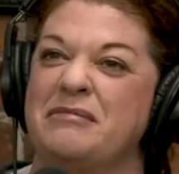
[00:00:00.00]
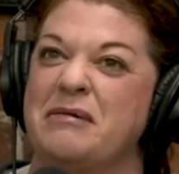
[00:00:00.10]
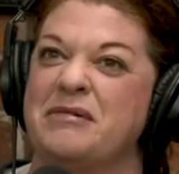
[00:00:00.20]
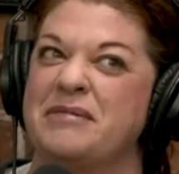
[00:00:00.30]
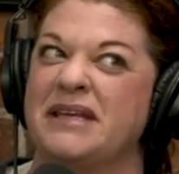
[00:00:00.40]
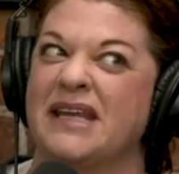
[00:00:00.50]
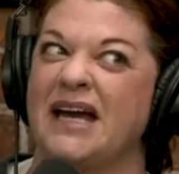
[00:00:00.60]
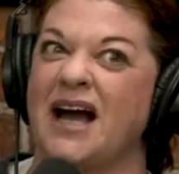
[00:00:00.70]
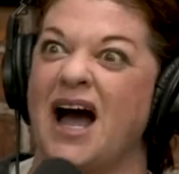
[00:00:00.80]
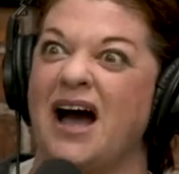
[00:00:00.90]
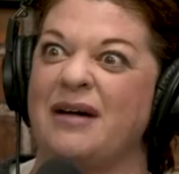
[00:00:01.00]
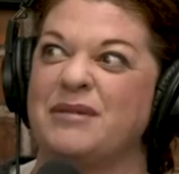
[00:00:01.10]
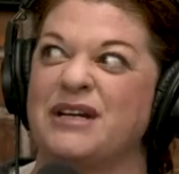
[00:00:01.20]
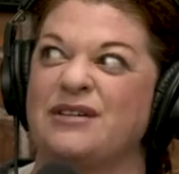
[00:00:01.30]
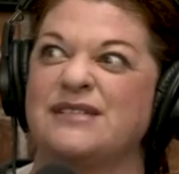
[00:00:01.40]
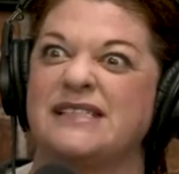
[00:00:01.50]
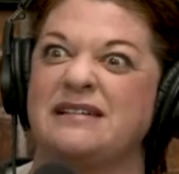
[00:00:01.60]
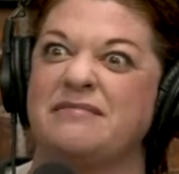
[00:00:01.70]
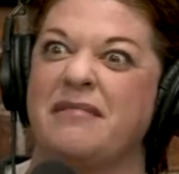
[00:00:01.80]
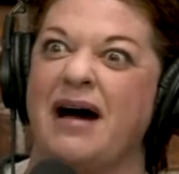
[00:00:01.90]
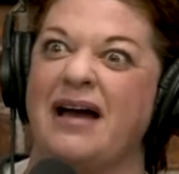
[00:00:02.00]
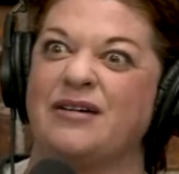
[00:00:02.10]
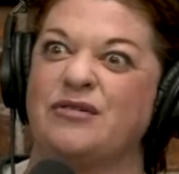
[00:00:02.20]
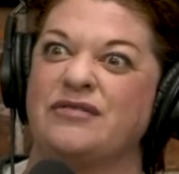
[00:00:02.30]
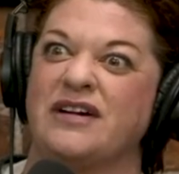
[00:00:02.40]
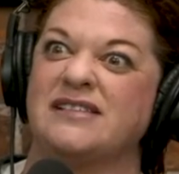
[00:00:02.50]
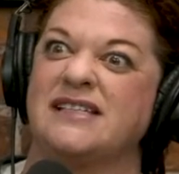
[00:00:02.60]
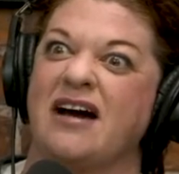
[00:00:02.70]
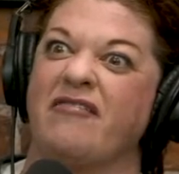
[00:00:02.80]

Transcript: remember being like, I'm going to go see my cool friends now.